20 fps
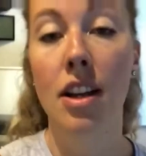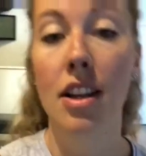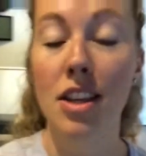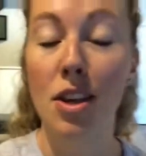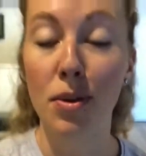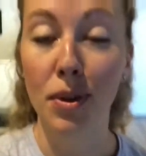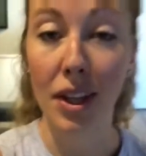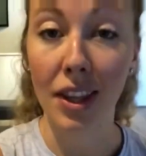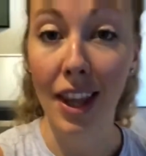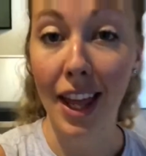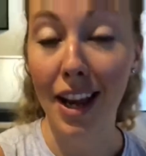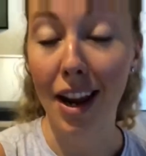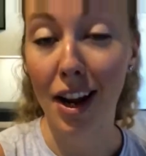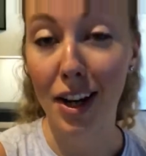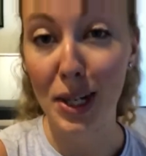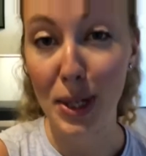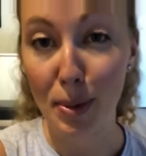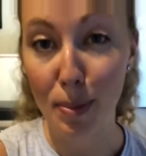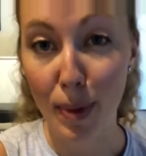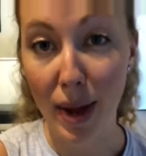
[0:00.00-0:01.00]
You could lay
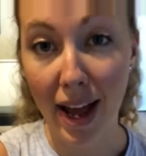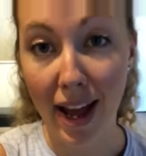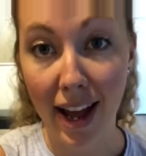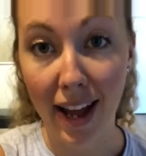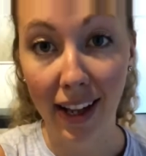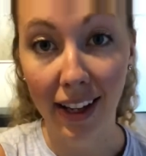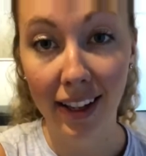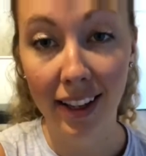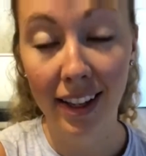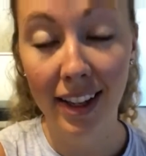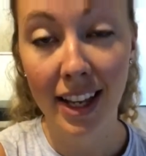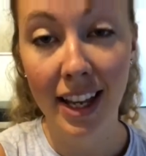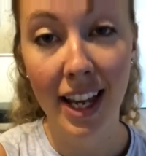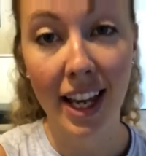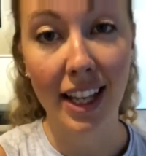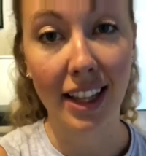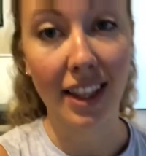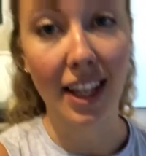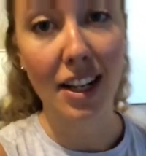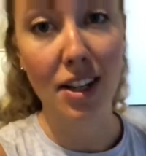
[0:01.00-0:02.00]
on your back
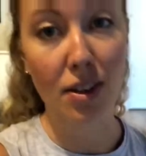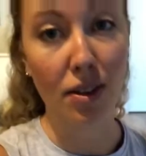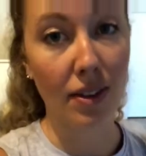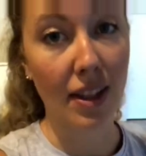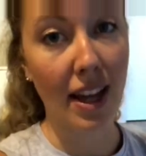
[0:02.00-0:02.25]
and let your